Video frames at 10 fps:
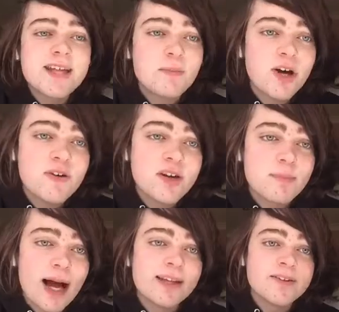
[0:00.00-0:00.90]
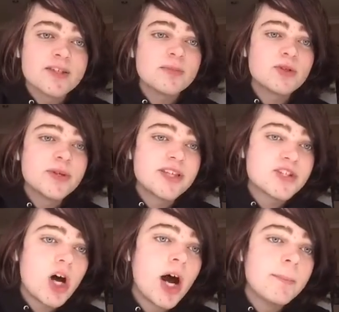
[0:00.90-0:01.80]
It's that perfect balance between
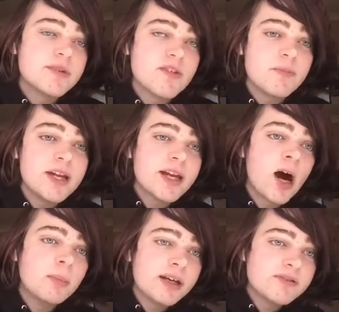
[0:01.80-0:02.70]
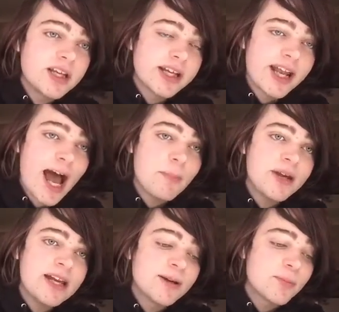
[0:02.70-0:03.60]
the times of being uplifting and
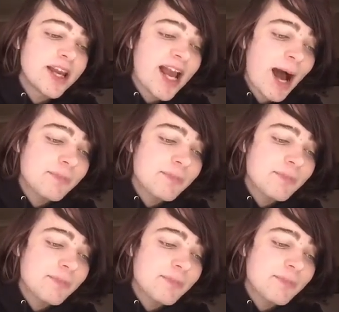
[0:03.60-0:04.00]
happy and being